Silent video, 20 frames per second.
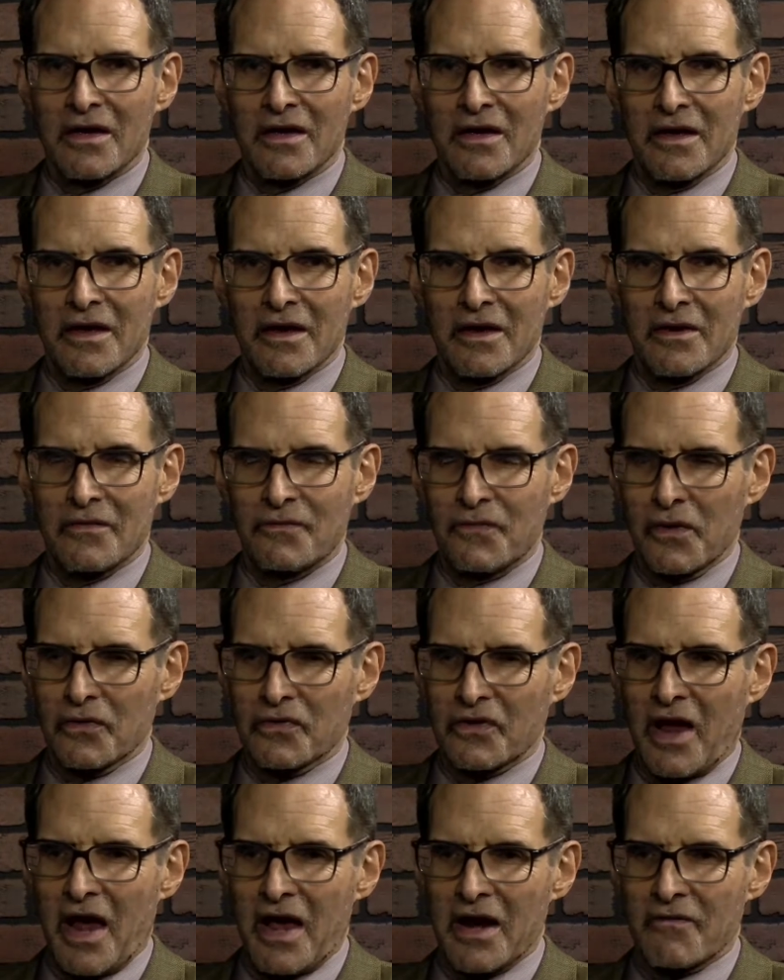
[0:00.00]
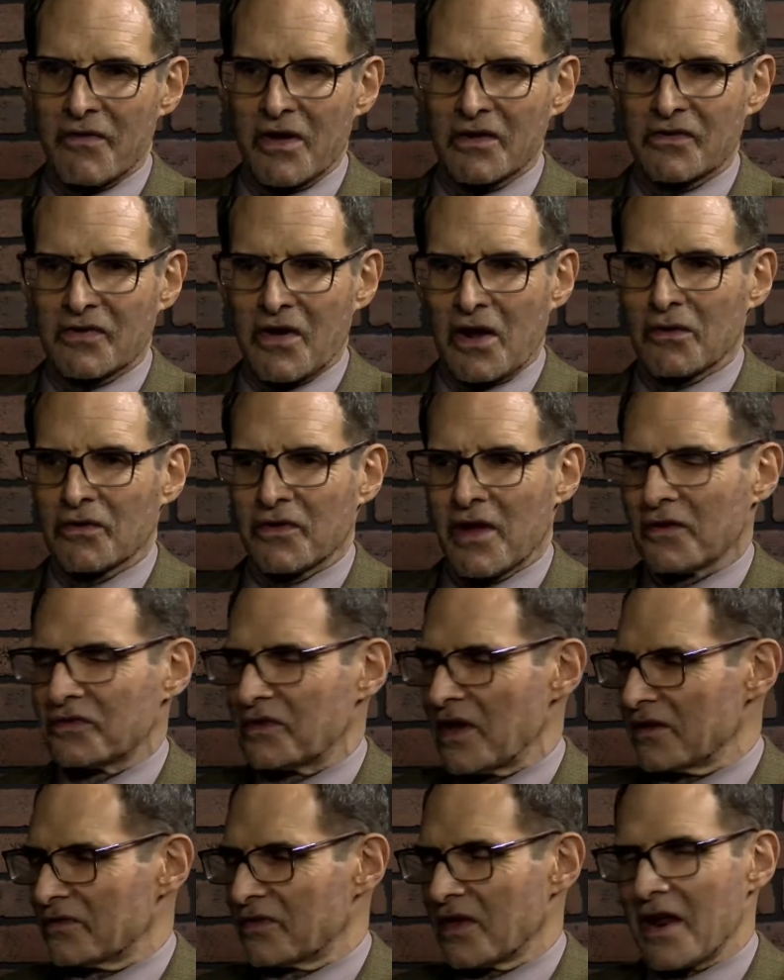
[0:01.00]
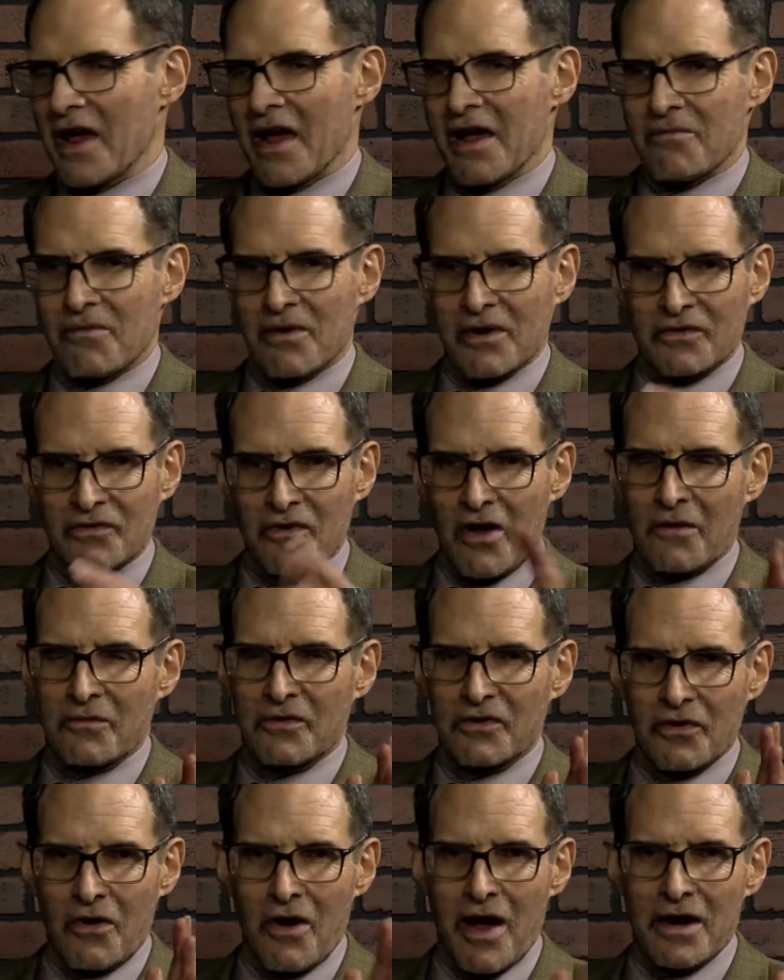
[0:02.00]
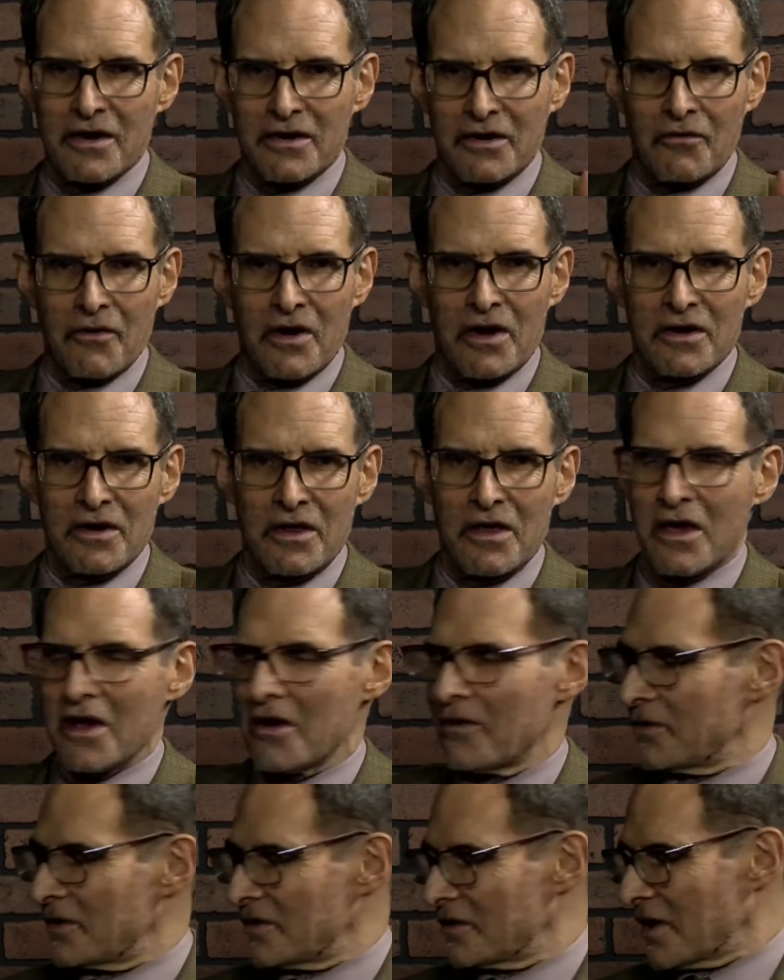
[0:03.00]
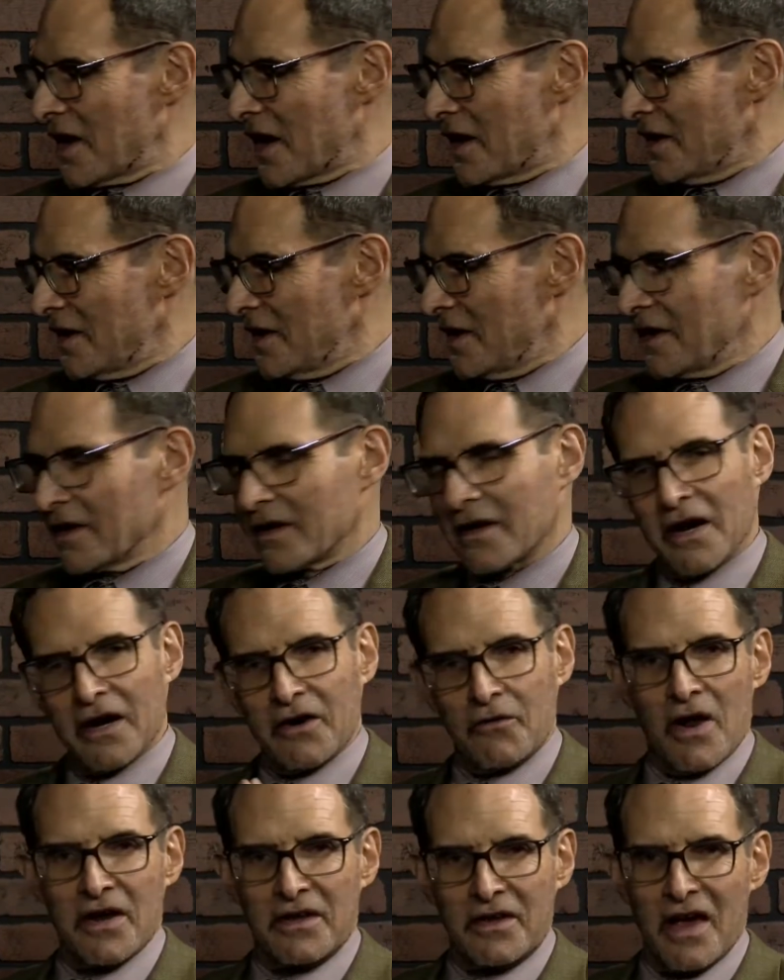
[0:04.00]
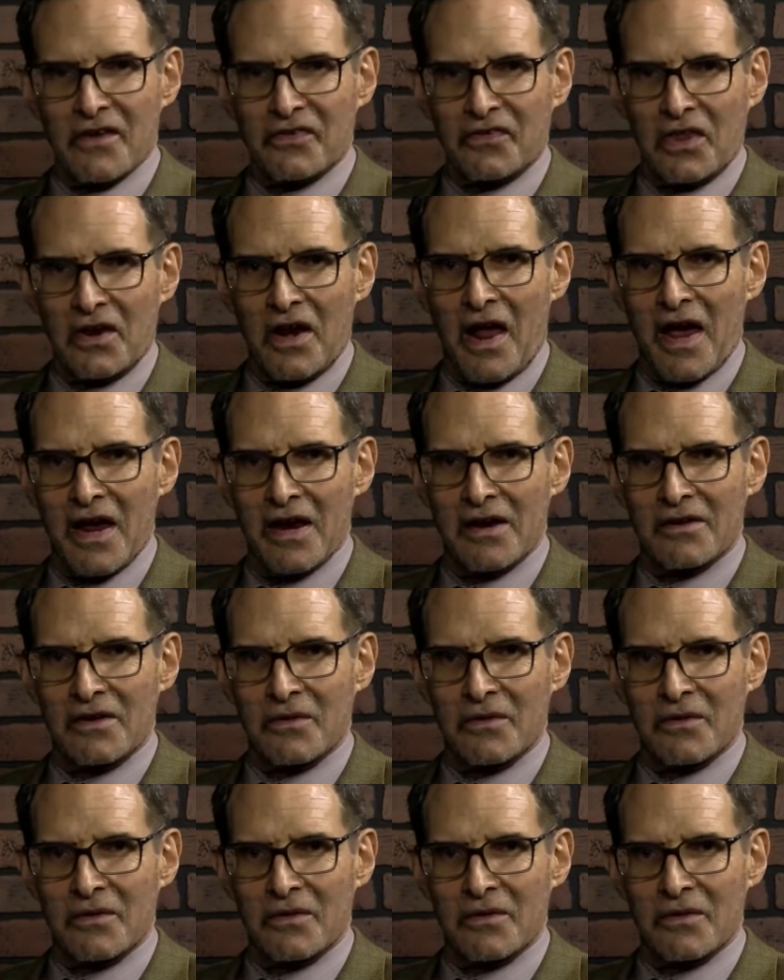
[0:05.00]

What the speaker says: and it feels kind of unsettled out there today, but it's always hot and great in here, and got a great guest tonight.